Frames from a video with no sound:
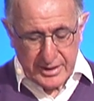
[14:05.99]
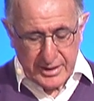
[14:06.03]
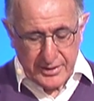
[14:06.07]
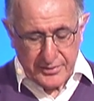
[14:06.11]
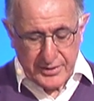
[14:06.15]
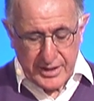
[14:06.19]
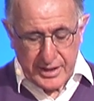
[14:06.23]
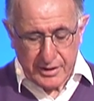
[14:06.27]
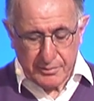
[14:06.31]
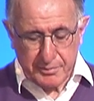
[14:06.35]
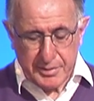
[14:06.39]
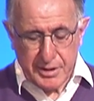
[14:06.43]

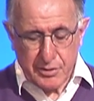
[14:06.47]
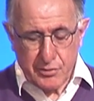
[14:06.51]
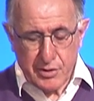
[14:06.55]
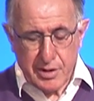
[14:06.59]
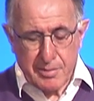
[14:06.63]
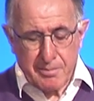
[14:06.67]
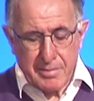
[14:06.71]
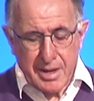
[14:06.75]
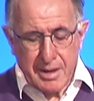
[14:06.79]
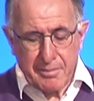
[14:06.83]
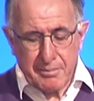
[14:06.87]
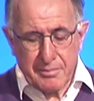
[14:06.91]
They'll be
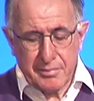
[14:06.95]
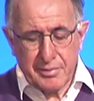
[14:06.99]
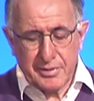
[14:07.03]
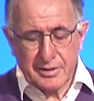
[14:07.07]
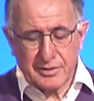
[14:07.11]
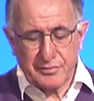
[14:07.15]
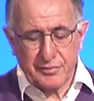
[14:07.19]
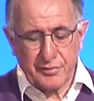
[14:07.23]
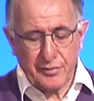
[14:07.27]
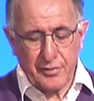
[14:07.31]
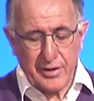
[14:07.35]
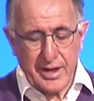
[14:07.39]

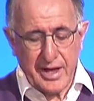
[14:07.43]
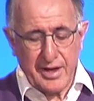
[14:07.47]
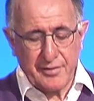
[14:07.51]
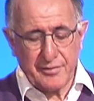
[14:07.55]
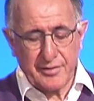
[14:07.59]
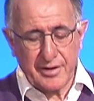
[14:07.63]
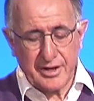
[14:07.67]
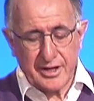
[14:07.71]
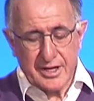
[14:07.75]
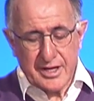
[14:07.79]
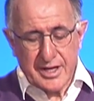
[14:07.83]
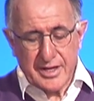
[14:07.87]
remembered
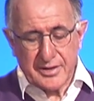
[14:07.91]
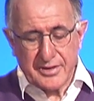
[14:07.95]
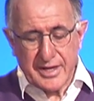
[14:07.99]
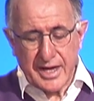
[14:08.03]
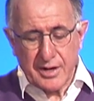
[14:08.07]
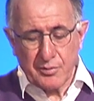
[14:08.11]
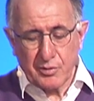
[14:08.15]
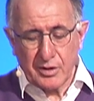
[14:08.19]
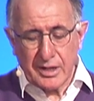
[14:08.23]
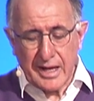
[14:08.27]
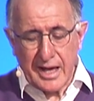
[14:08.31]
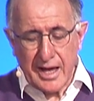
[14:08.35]
forever.
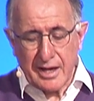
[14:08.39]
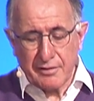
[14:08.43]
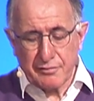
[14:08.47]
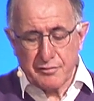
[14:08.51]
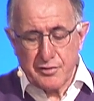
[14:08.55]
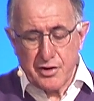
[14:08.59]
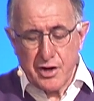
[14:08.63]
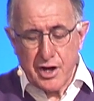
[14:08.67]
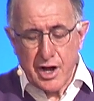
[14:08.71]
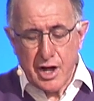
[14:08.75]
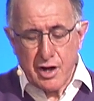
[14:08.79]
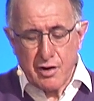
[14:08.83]
They will have
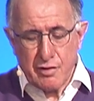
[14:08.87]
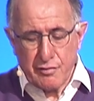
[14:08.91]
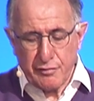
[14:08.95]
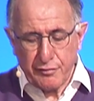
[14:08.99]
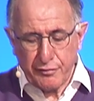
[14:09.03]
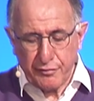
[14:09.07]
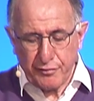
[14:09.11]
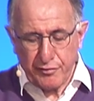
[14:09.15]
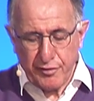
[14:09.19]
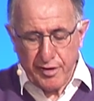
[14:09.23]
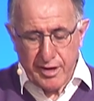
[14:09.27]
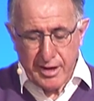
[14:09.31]
no
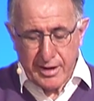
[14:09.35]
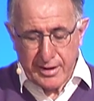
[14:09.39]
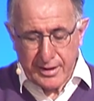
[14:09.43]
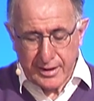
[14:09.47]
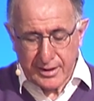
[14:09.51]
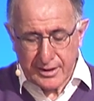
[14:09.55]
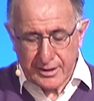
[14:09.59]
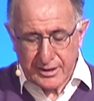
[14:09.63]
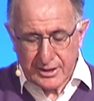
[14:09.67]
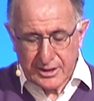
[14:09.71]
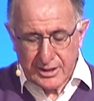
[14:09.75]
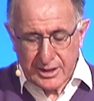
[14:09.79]

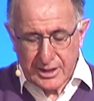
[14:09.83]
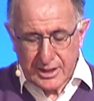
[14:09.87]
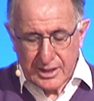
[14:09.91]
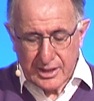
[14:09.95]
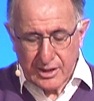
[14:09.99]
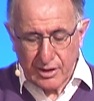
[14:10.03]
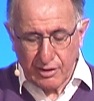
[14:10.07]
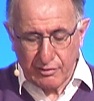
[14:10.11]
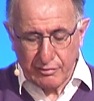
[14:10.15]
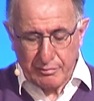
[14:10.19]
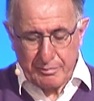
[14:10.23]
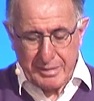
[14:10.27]
fear
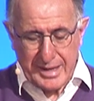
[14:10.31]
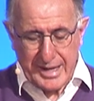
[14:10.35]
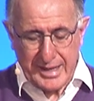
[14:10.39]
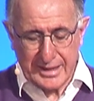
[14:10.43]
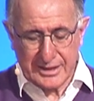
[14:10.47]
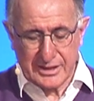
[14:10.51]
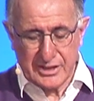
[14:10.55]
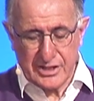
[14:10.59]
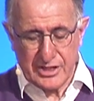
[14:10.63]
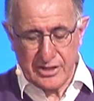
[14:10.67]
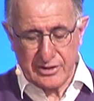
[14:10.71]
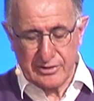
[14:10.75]
of
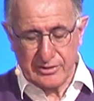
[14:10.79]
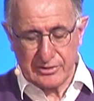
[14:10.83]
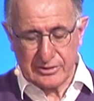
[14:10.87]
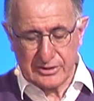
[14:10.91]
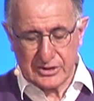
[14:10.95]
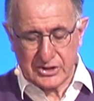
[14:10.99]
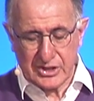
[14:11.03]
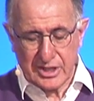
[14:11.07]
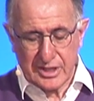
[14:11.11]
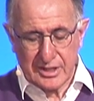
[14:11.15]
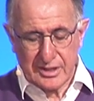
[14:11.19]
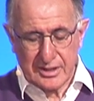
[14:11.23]
bad
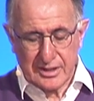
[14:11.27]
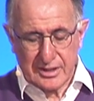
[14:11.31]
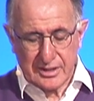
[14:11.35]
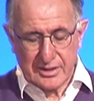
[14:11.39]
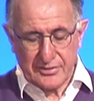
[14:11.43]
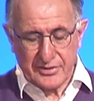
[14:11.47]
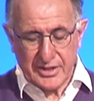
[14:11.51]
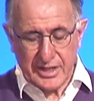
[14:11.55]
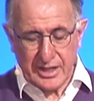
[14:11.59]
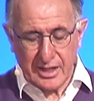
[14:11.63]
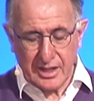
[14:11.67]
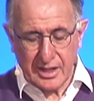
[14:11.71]
news.
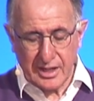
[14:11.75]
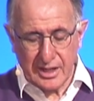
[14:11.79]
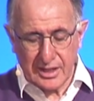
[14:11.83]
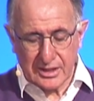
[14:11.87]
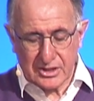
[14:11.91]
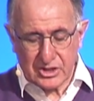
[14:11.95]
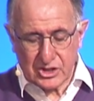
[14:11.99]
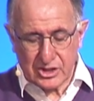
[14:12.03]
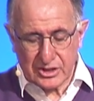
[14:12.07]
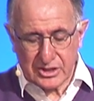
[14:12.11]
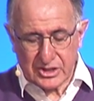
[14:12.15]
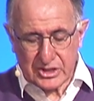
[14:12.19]
Their
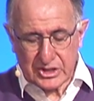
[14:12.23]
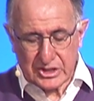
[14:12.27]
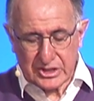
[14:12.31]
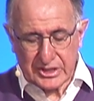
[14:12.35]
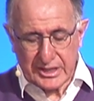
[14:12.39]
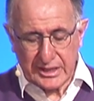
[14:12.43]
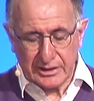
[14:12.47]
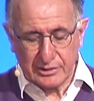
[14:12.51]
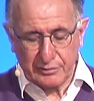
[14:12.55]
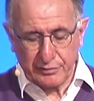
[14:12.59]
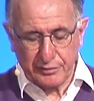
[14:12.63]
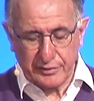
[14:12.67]
hearts are
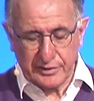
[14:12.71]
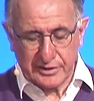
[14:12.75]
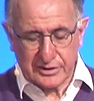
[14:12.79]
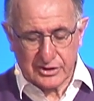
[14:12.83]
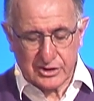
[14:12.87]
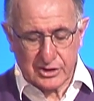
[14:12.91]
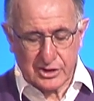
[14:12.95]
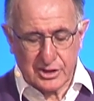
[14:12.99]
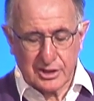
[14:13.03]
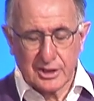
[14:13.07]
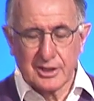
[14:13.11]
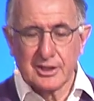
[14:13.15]

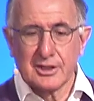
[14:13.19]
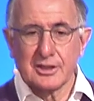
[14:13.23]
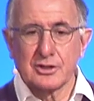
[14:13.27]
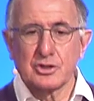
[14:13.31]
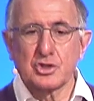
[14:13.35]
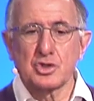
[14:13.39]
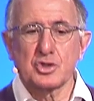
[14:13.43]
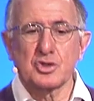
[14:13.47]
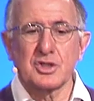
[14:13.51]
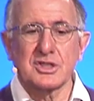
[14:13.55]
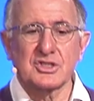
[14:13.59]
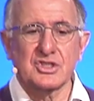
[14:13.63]
steadfast,
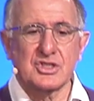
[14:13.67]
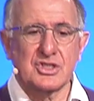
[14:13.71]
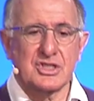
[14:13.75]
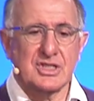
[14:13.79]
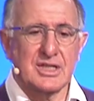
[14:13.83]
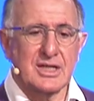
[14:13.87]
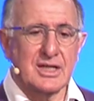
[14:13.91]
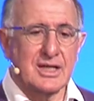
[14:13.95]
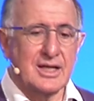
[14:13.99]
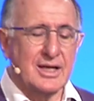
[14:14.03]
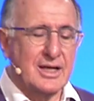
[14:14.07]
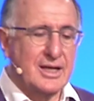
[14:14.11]

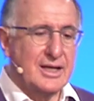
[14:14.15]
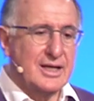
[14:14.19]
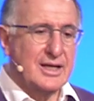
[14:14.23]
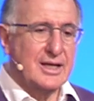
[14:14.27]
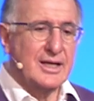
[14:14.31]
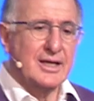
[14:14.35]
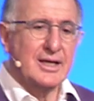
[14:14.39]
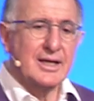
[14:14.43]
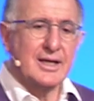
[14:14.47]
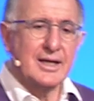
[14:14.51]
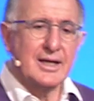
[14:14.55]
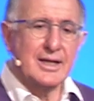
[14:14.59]
trusting
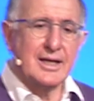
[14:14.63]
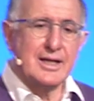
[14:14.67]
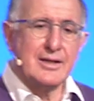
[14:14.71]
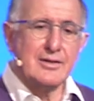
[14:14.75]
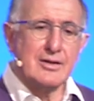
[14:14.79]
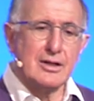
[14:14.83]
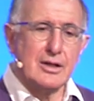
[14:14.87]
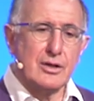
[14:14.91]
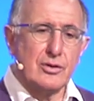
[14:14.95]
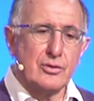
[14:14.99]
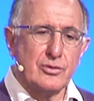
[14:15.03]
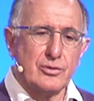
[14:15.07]
in
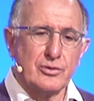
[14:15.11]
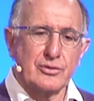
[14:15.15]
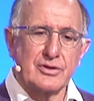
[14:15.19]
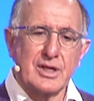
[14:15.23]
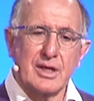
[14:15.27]
the Lord.